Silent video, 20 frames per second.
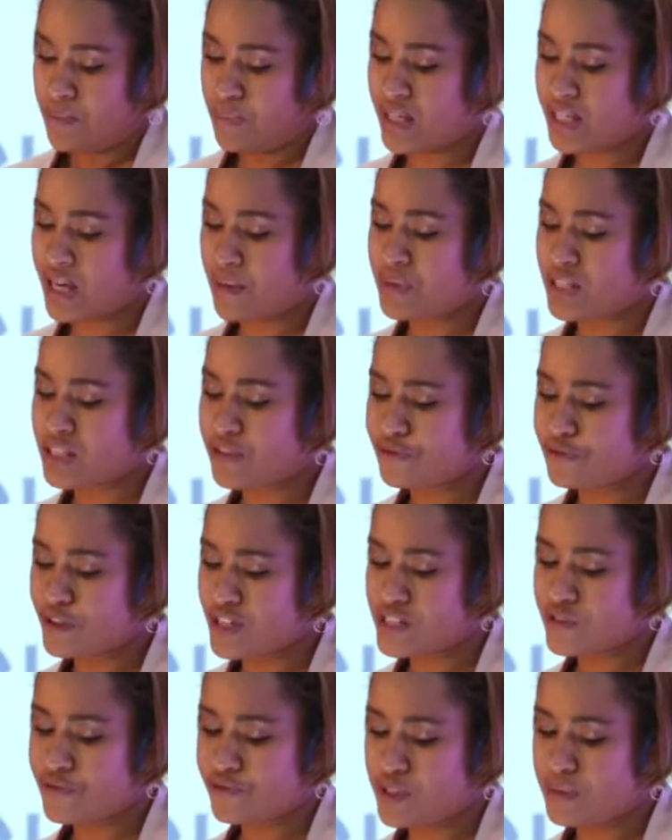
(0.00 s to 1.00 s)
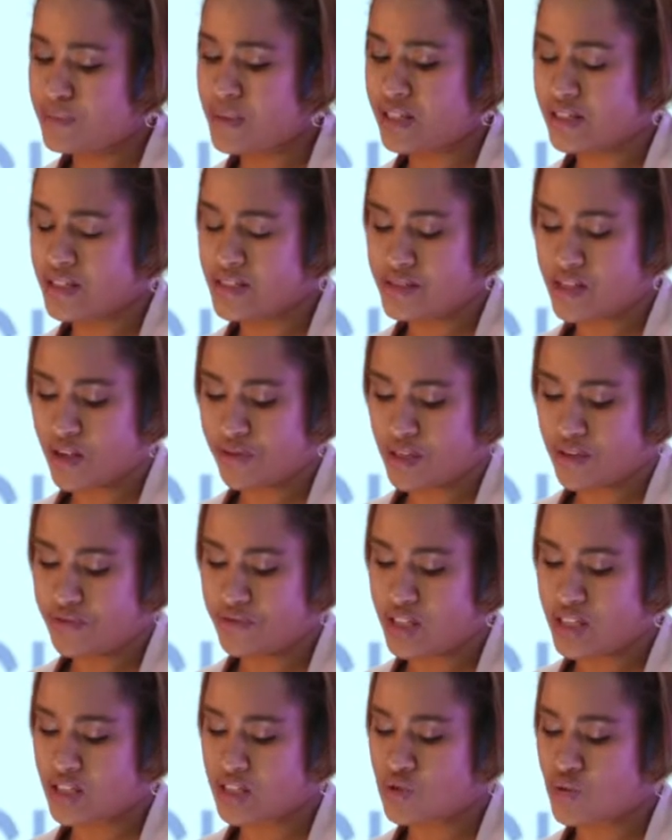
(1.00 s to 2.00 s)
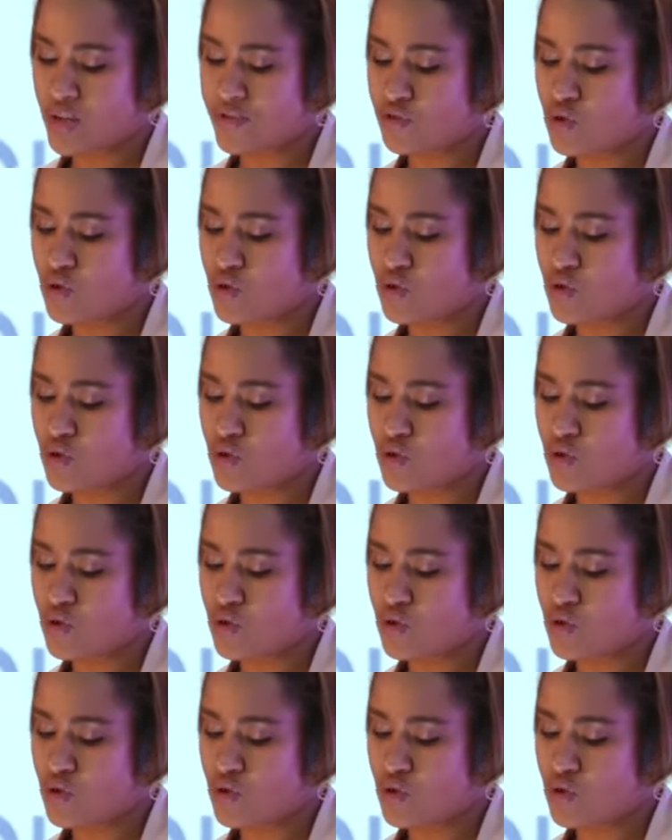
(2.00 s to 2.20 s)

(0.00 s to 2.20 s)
becoming the first female in South Africa to